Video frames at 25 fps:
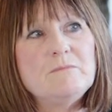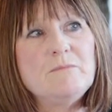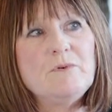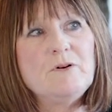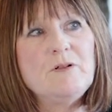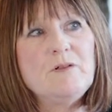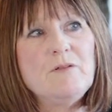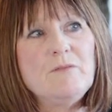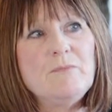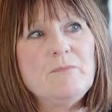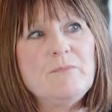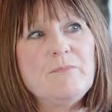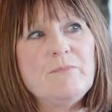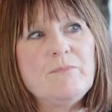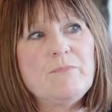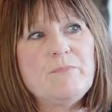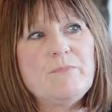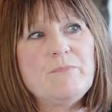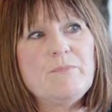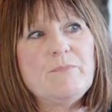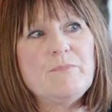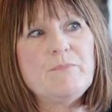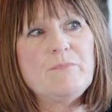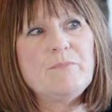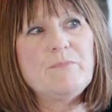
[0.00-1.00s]
Well,
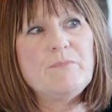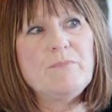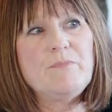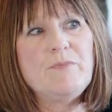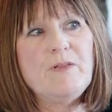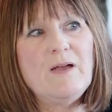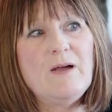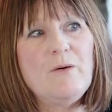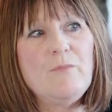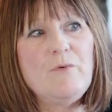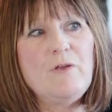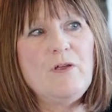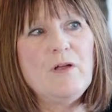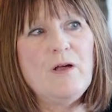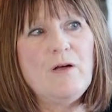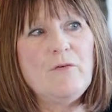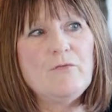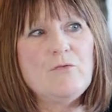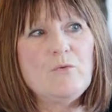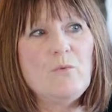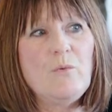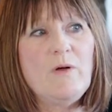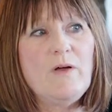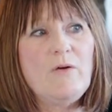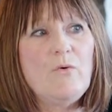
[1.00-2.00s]
now you have
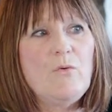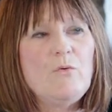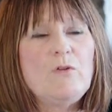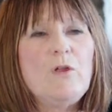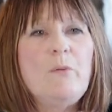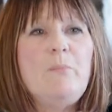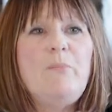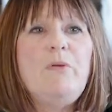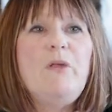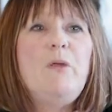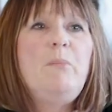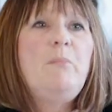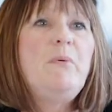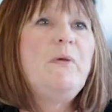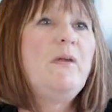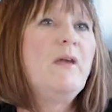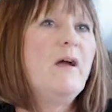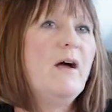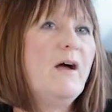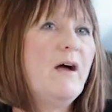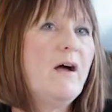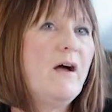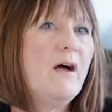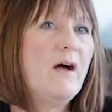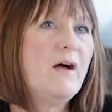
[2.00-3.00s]
to wear all your
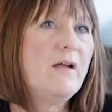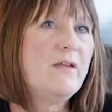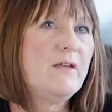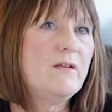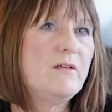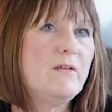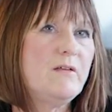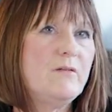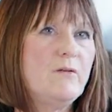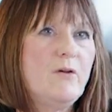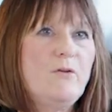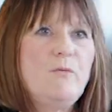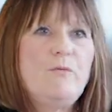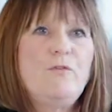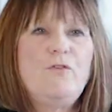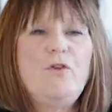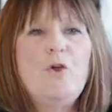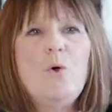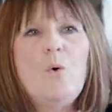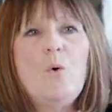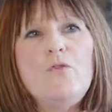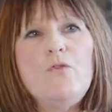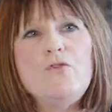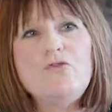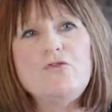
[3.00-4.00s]
PPI, and if you
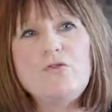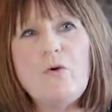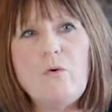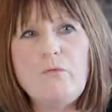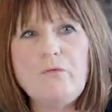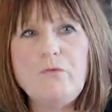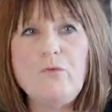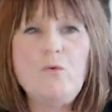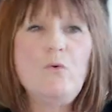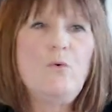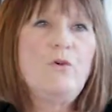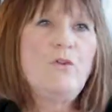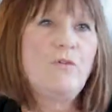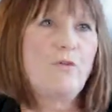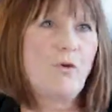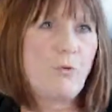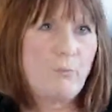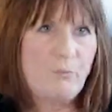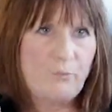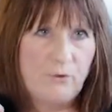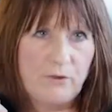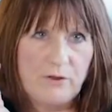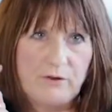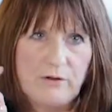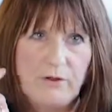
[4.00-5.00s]
the shop floor, you've got to
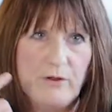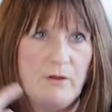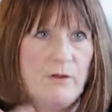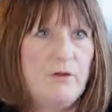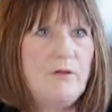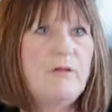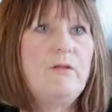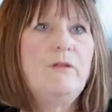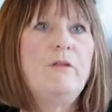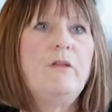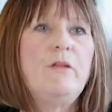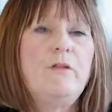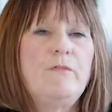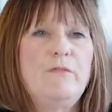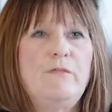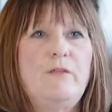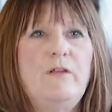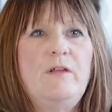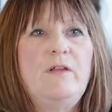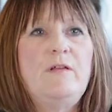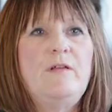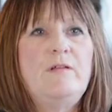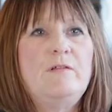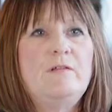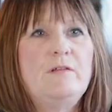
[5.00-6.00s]
put your ear
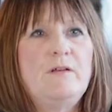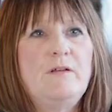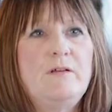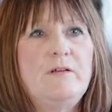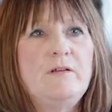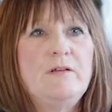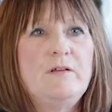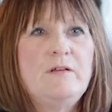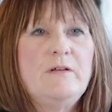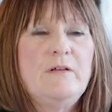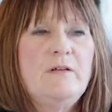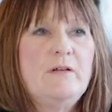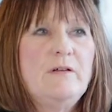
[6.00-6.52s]
things in.